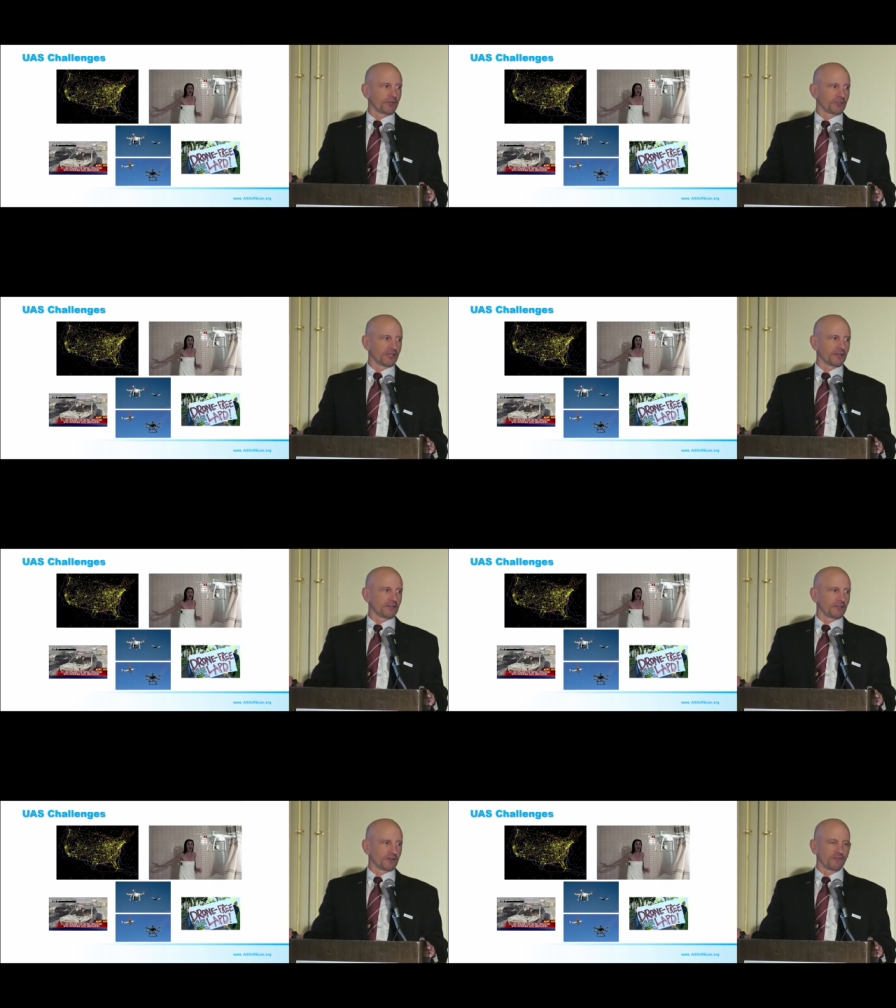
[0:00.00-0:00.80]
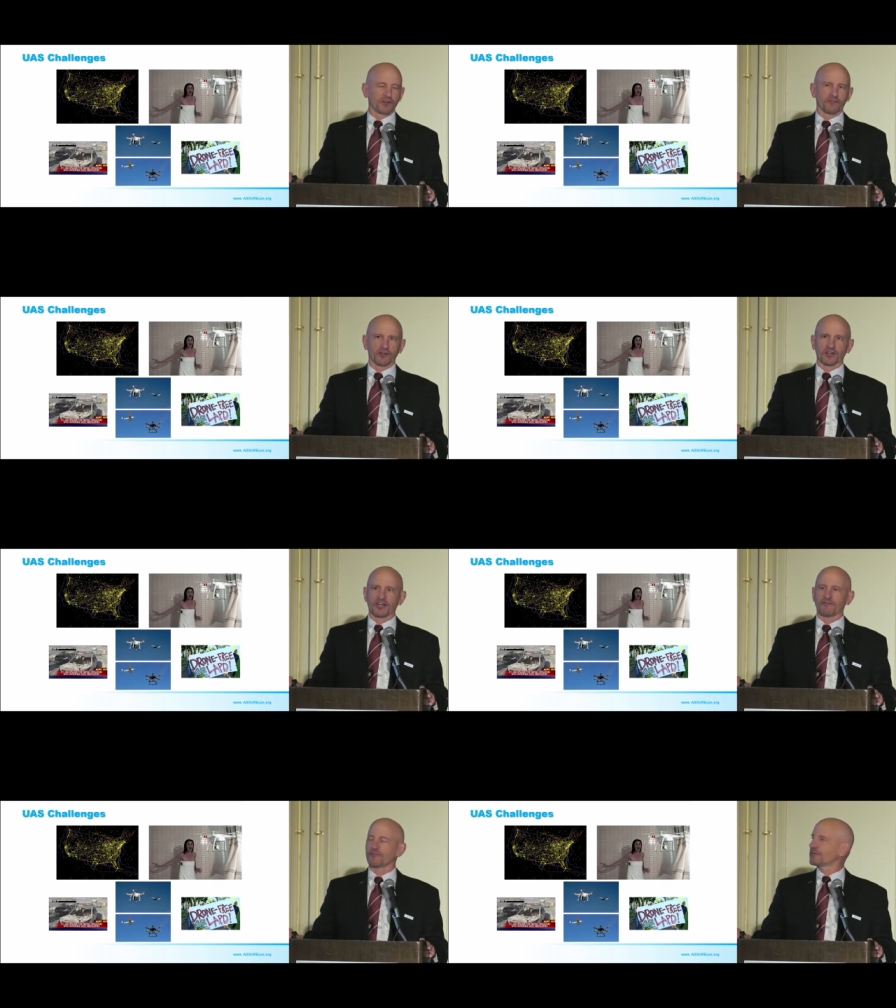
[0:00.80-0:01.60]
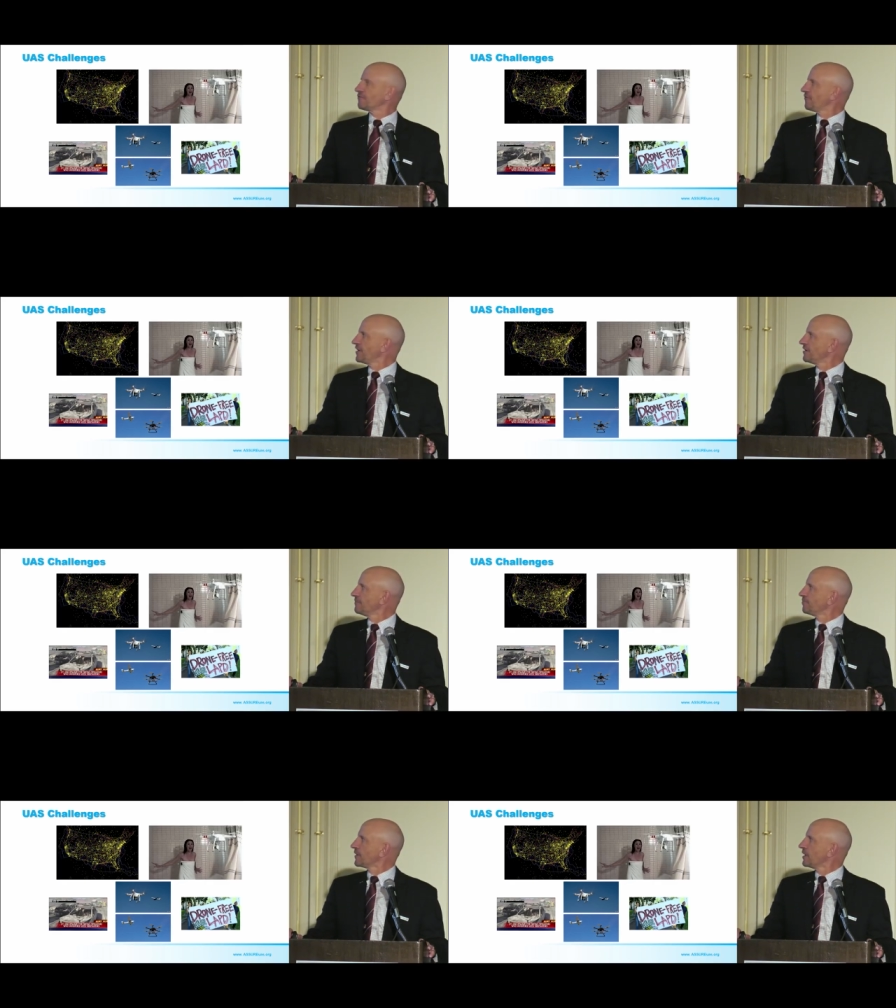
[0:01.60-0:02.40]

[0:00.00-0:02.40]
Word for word: but they, they're very, very careful to defend it.